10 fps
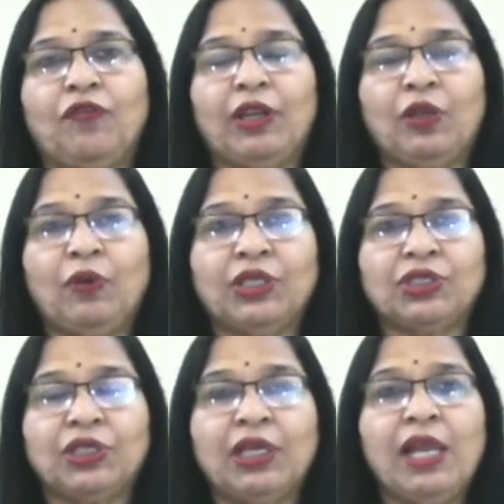
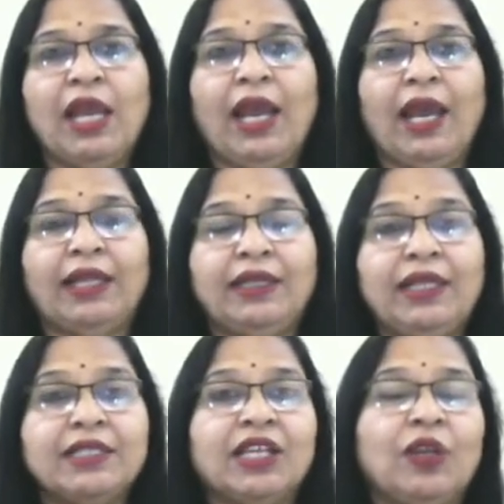regulation, and
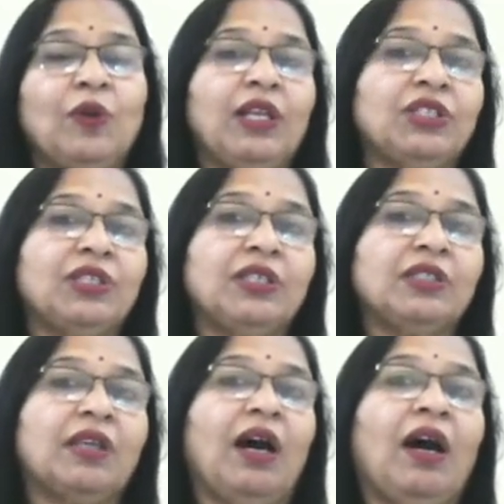these
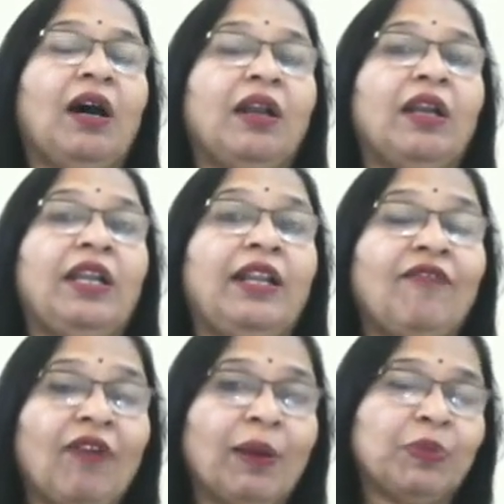regulations are
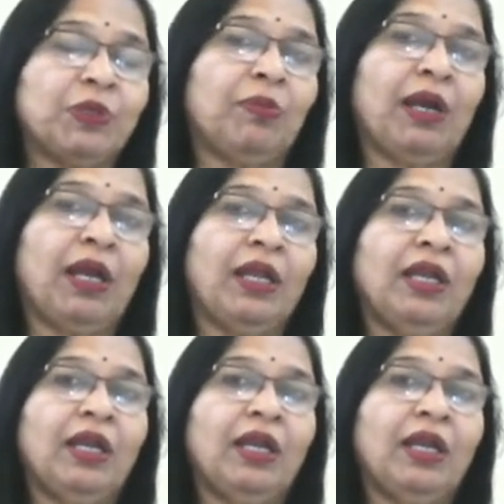developed by